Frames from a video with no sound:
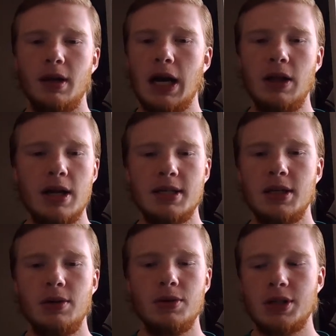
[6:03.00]

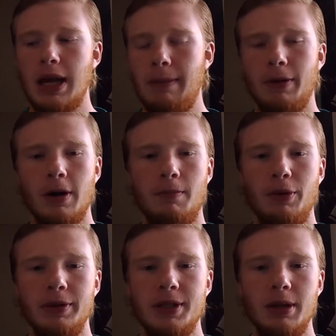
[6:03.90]
LSU just can't put up
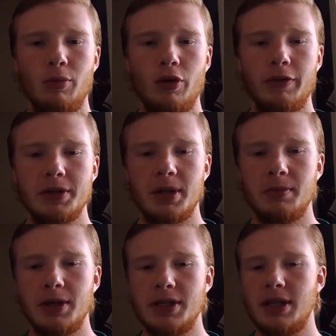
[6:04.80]
points anymore for
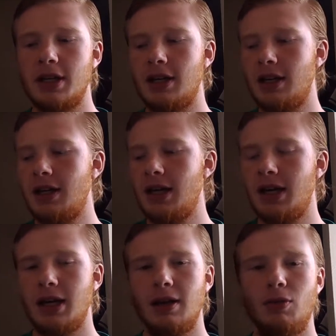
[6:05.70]
some reason.
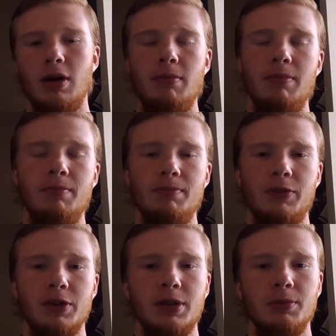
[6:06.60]

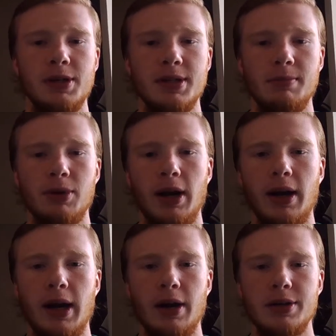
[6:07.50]

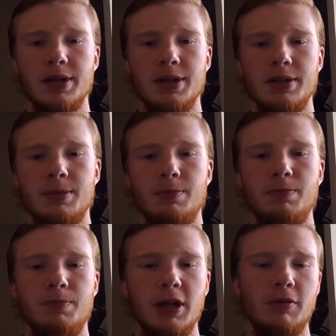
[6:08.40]
Brandon Harris has
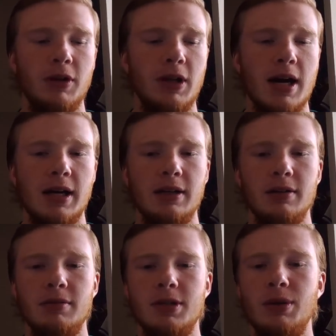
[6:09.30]
been relied
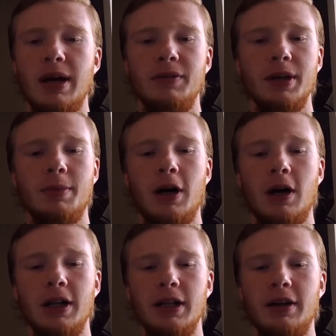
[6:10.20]
too heavily
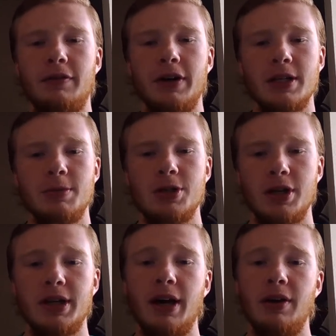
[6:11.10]
upon, and Leonard Fournette's been
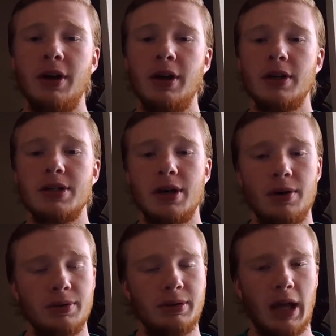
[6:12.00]
shut down.
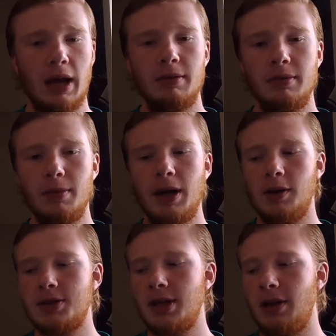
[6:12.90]
So that
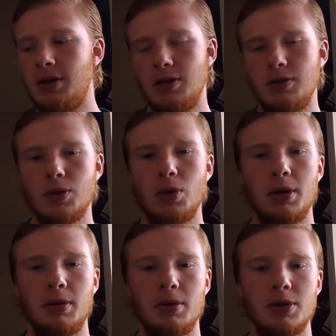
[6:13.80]
amounts to LSU
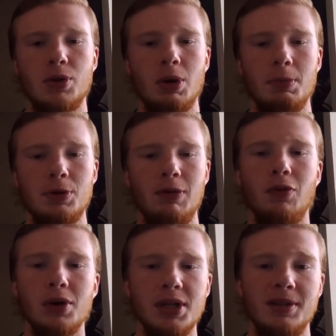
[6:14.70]
scoring between
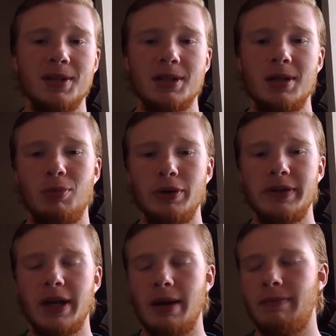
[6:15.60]
14 and 16 points
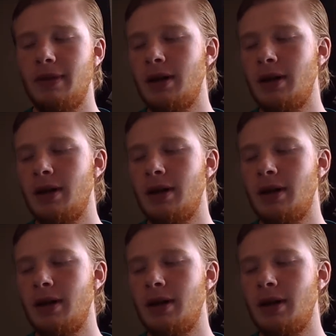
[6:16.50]
a game.